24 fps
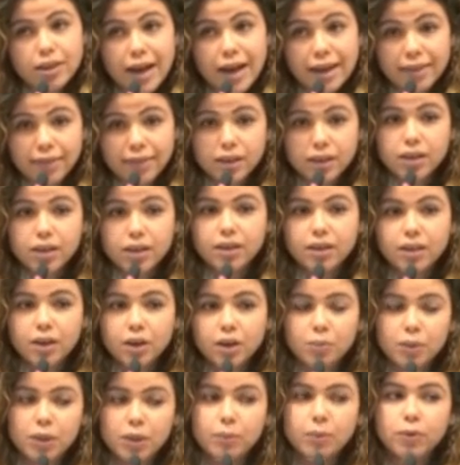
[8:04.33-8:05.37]
I think
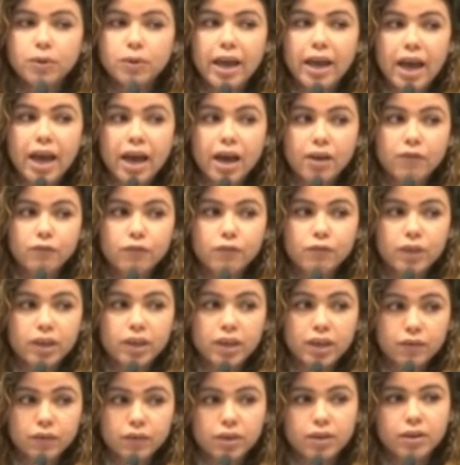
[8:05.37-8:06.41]
young people have
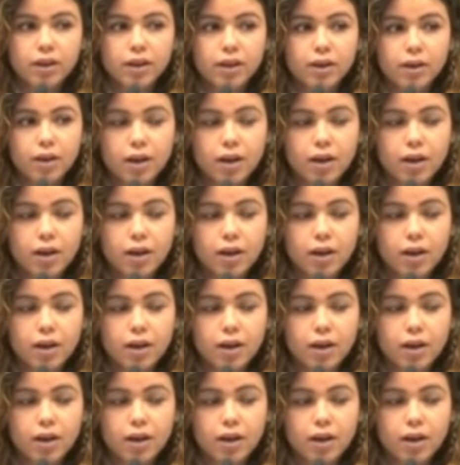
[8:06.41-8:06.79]
even